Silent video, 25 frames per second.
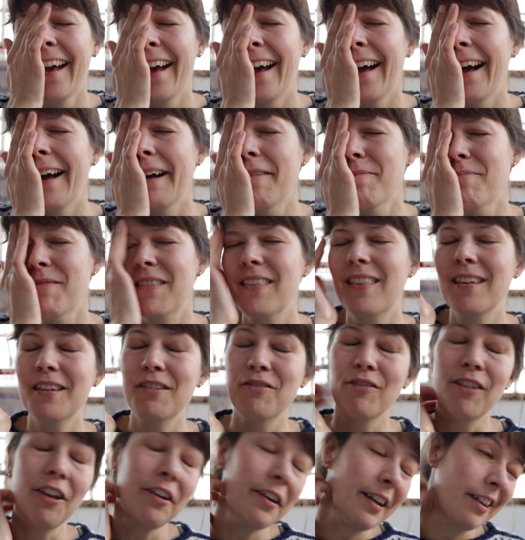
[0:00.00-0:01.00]

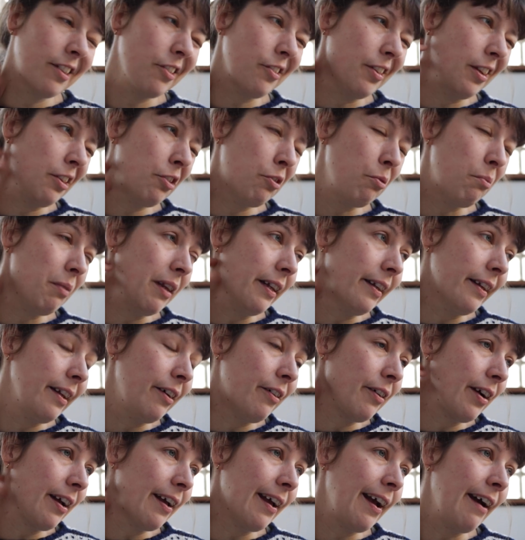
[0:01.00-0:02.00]
This vlog is going to be
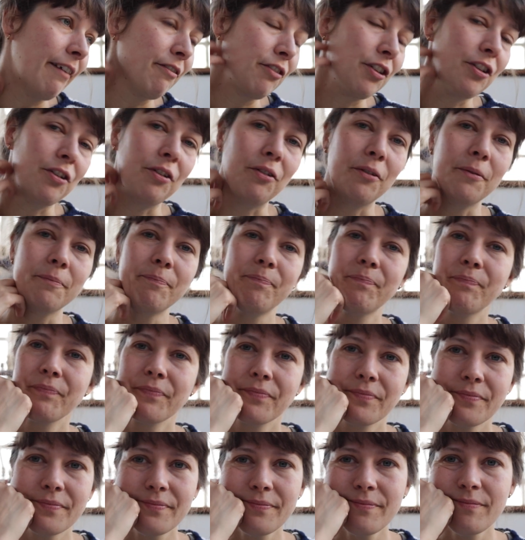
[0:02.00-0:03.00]
long. I have to
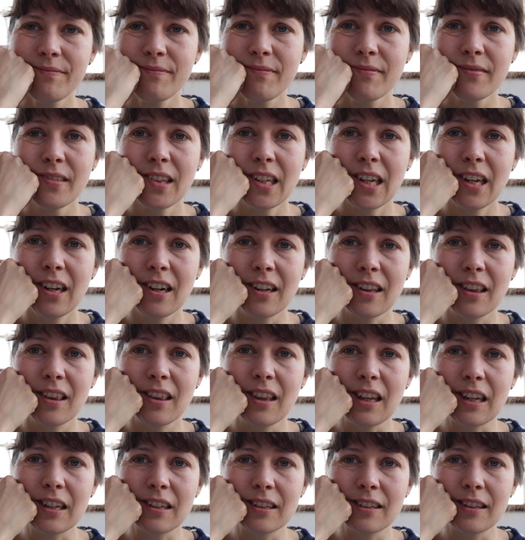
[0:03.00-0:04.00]
cut
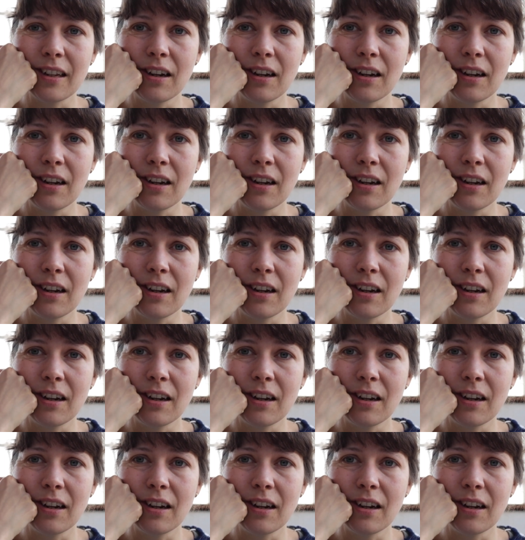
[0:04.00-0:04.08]
things